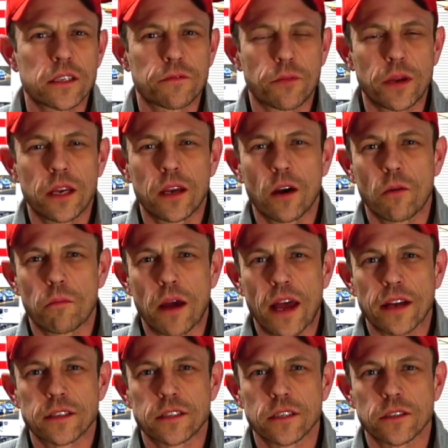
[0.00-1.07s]
if we could go
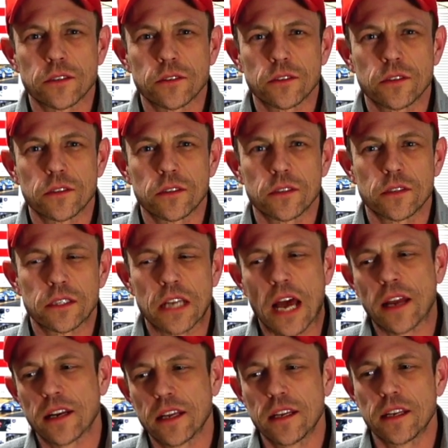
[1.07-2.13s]
back to
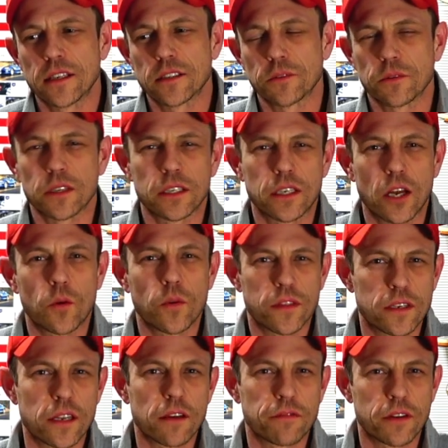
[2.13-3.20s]
not needing to really know what
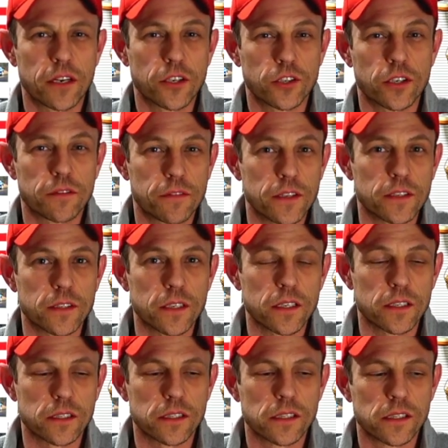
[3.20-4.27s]
the definition of this
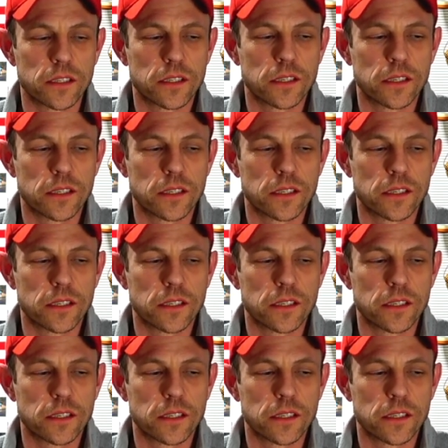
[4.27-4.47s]
is.